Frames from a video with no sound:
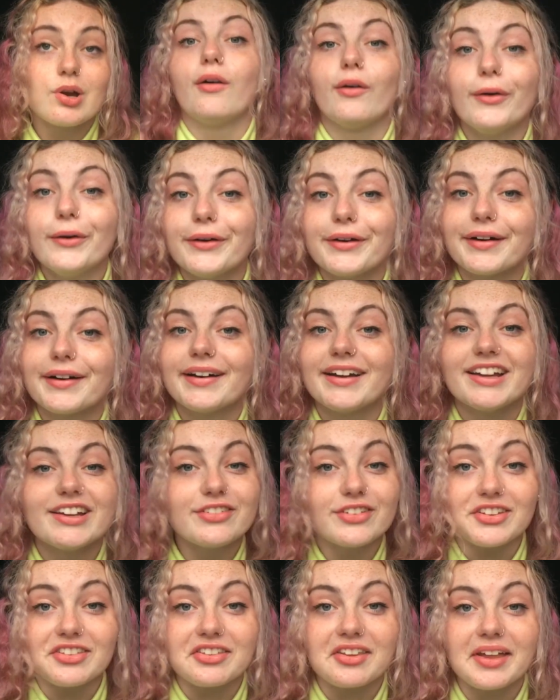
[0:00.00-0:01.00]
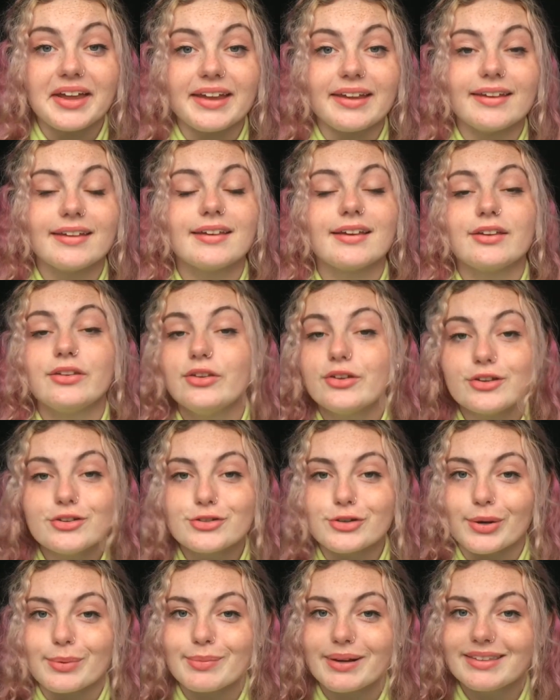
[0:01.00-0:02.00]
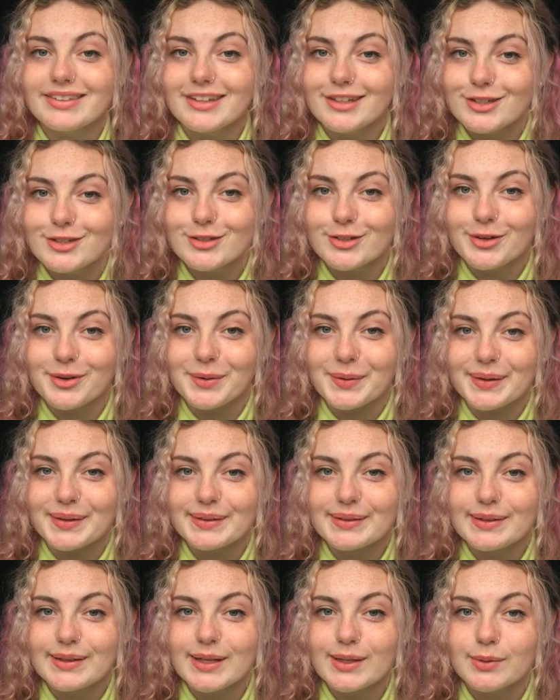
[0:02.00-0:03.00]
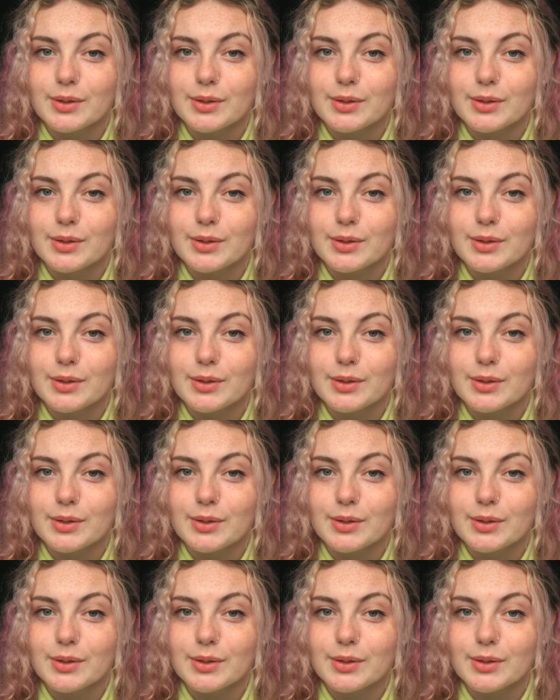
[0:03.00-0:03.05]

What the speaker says: Or if you'd like, you can join my Discord.